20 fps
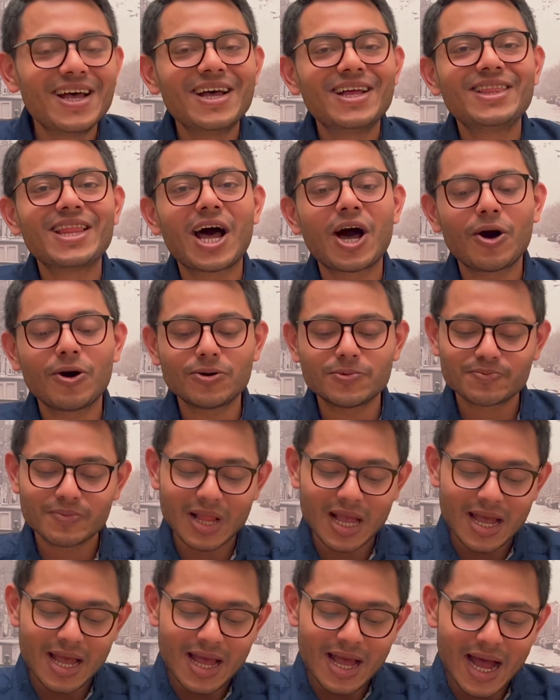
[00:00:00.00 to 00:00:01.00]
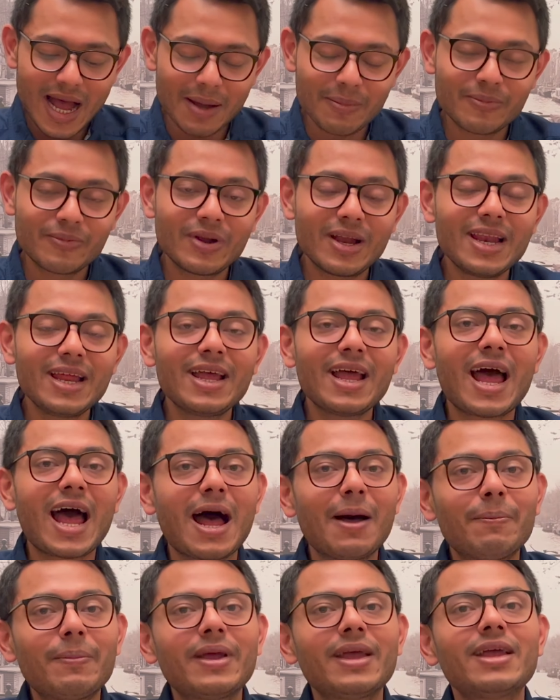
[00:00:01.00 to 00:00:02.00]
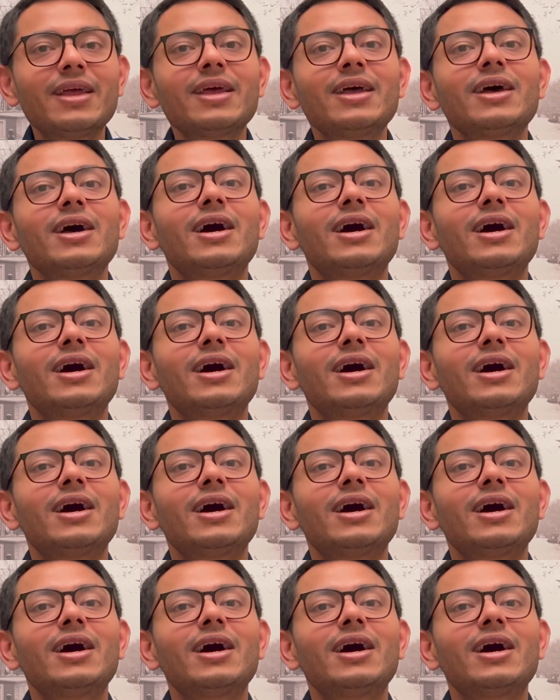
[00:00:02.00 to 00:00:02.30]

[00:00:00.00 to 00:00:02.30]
Now, I'm really happy